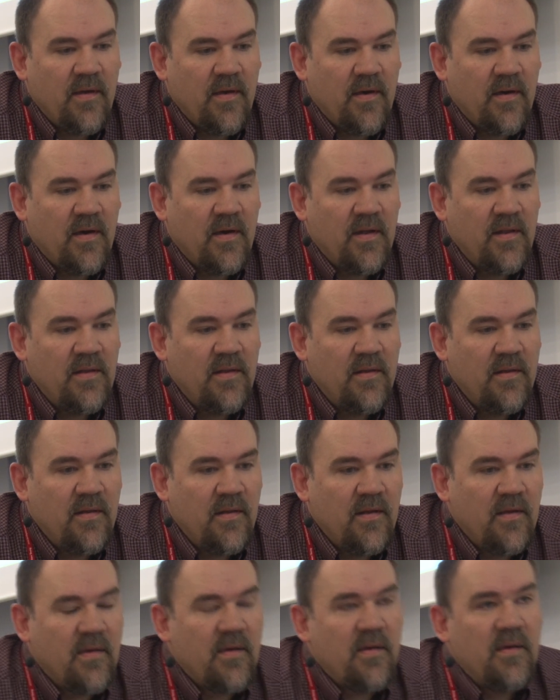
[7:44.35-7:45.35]
on
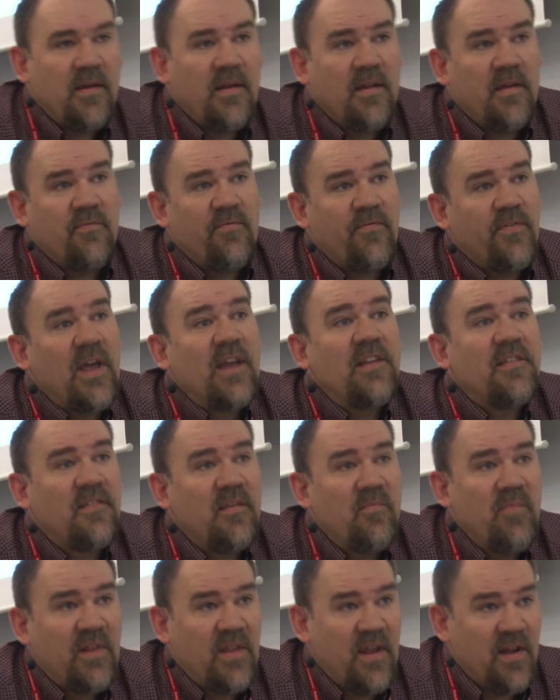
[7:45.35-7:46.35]
in a flight
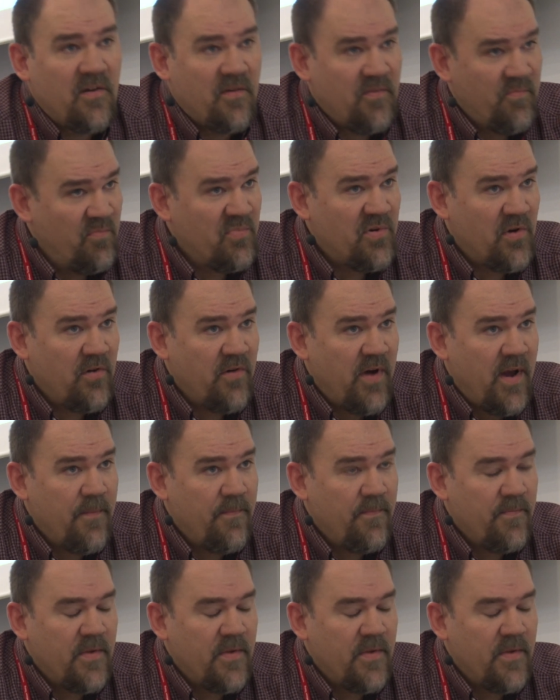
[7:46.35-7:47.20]
simulator program.